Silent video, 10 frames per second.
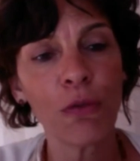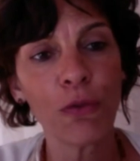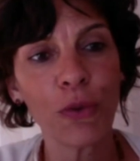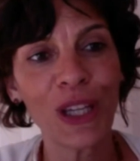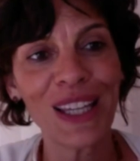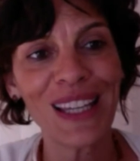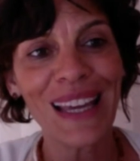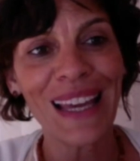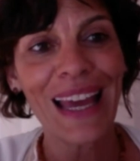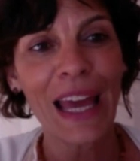we
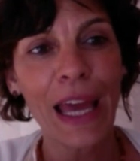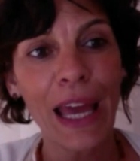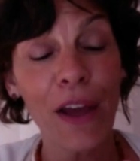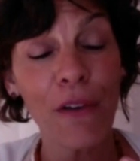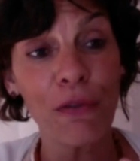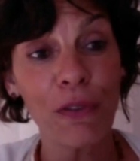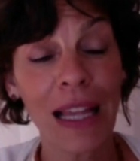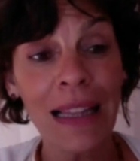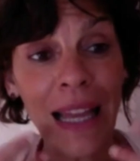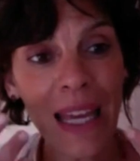have
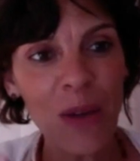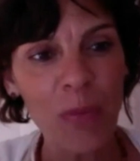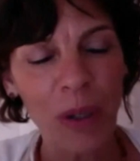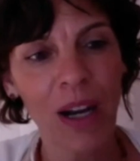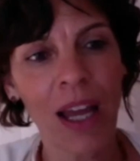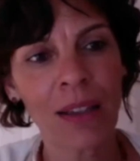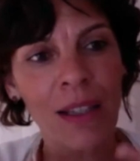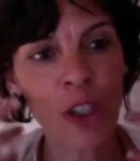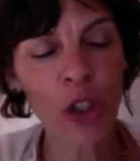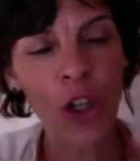labor and
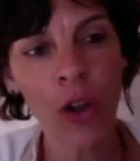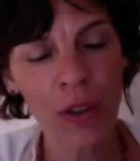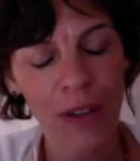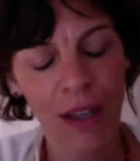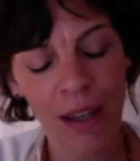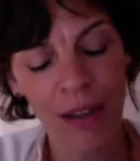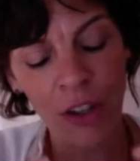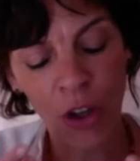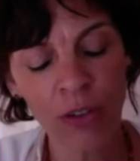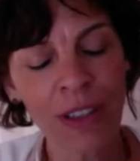a
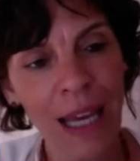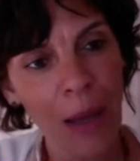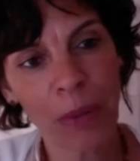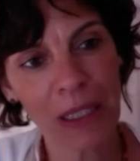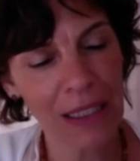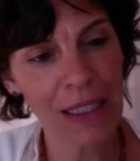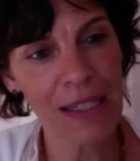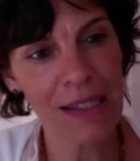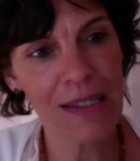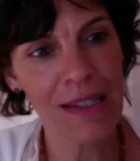
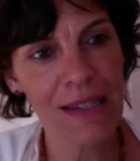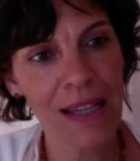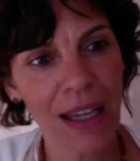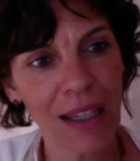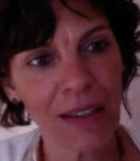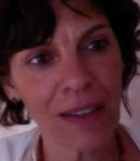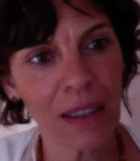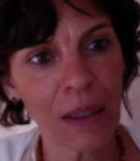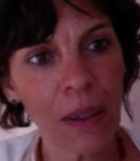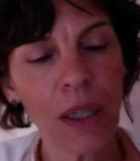non-capitalist
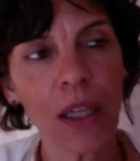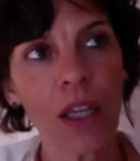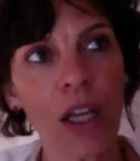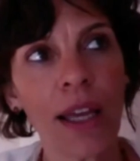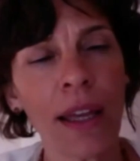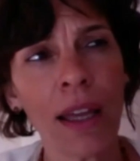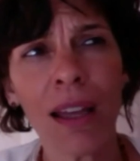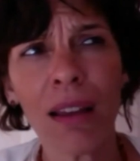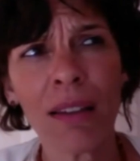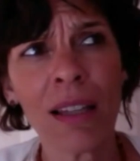society,
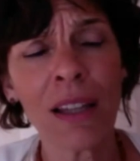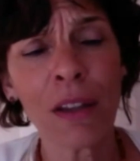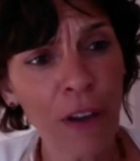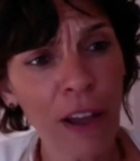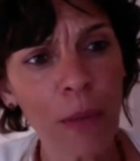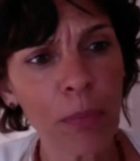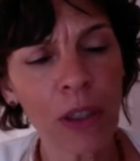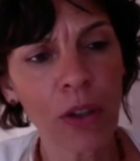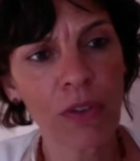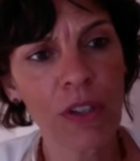the
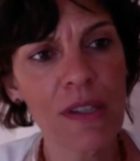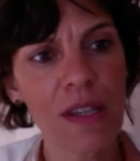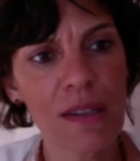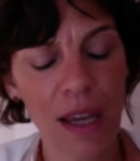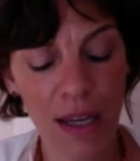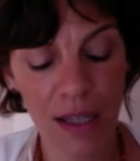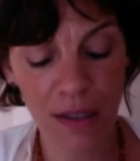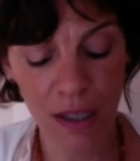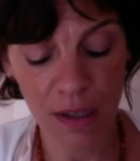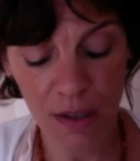development of the
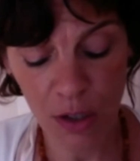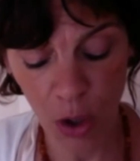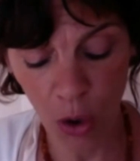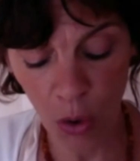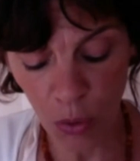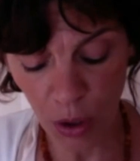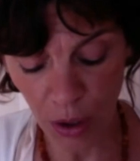society is so